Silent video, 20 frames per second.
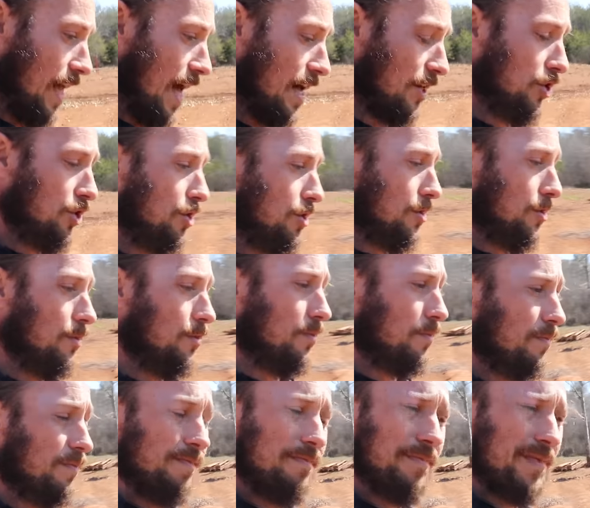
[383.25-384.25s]
Last year
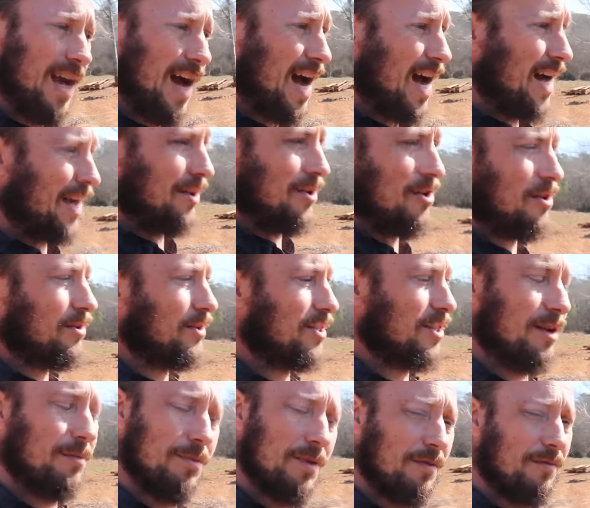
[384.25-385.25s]
I had heard
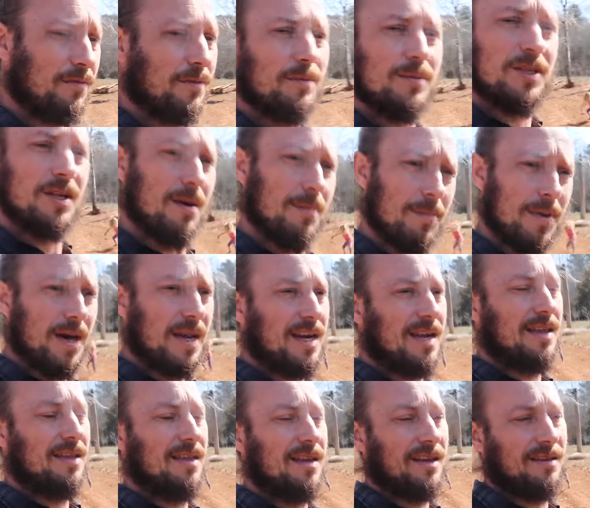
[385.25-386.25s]
something from
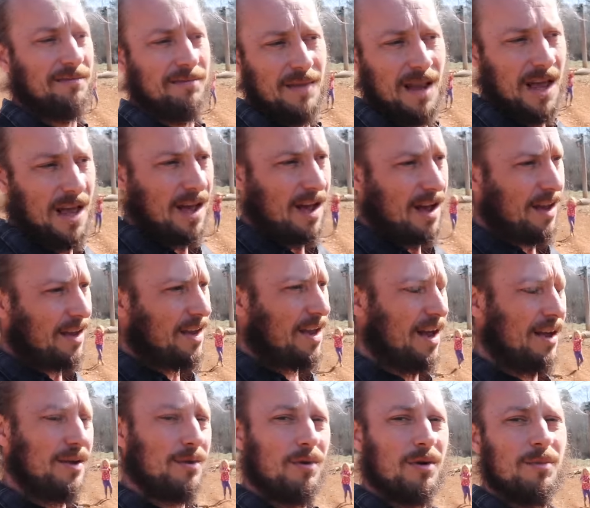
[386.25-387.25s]
somebody that,
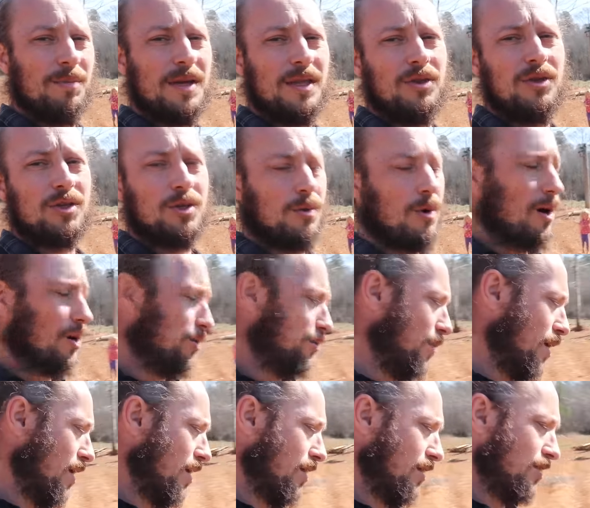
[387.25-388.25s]
yeah, you want to beat the squash
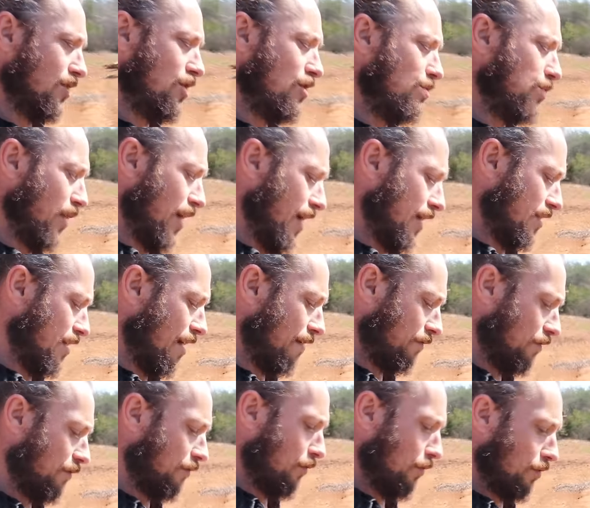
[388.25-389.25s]
bugs, you plant
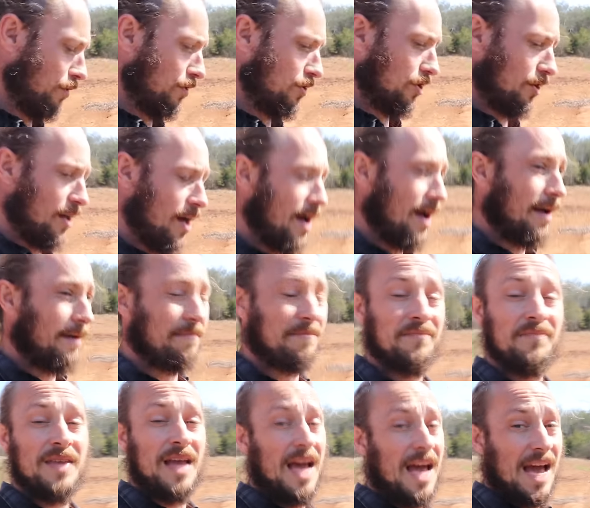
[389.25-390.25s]
after fourth of July.
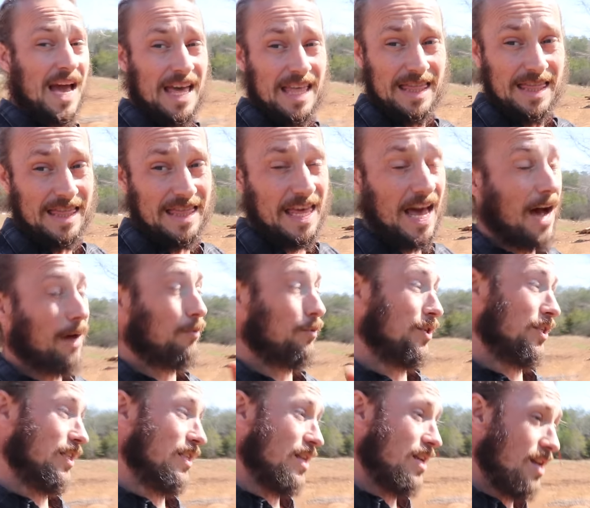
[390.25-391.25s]
That
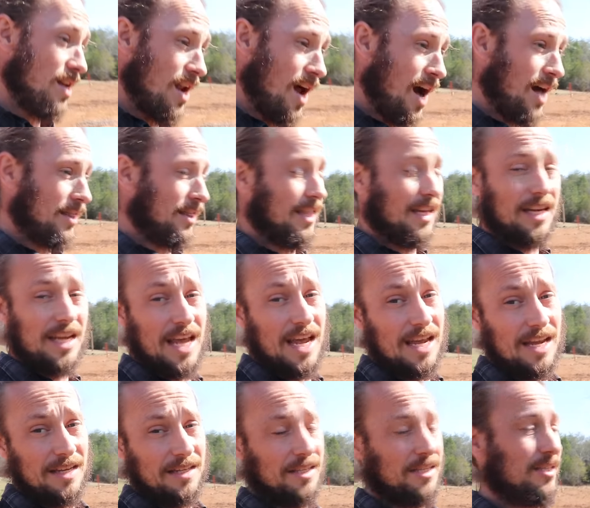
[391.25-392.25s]
was not the
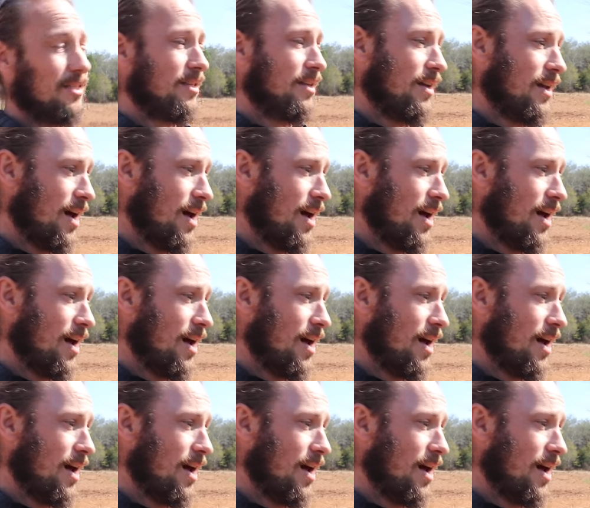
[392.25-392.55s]
case.